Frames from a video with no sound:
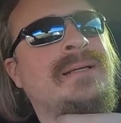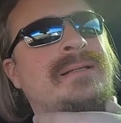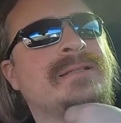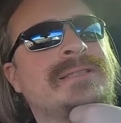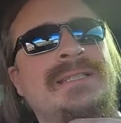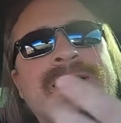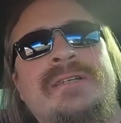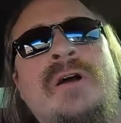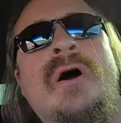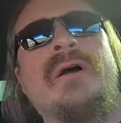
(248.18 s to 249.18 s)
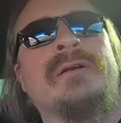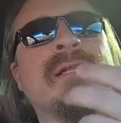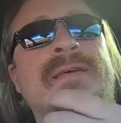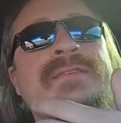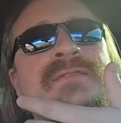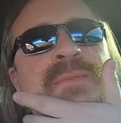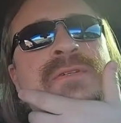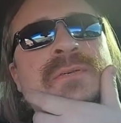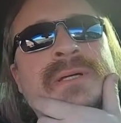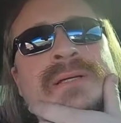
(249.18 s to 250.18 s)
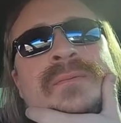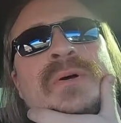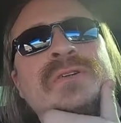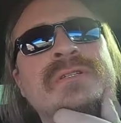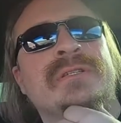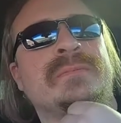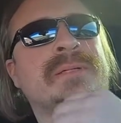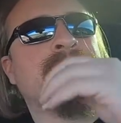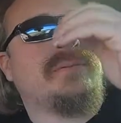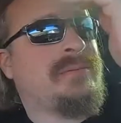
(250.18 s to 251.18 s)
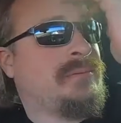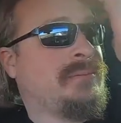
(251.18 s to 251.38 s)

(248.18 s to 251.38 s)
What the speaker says: there's at least a car length between most of the people.